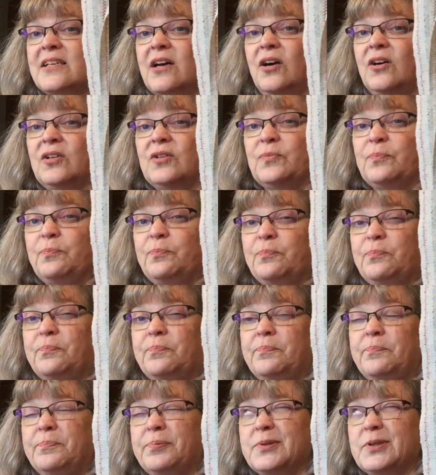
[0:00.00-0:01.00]
called
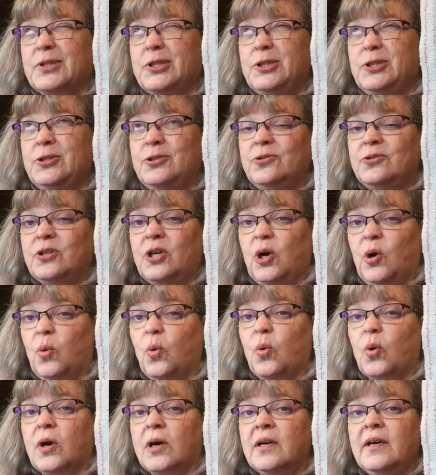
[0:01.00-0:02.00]
Blue
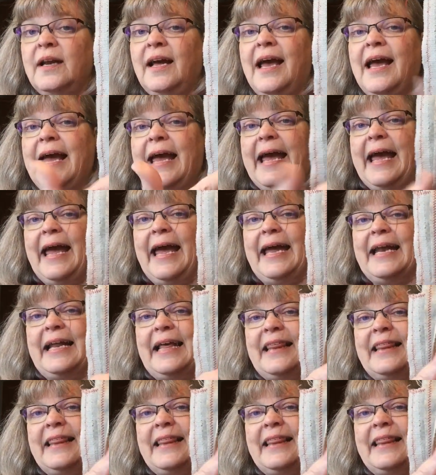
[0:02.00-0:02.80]
Corn, and I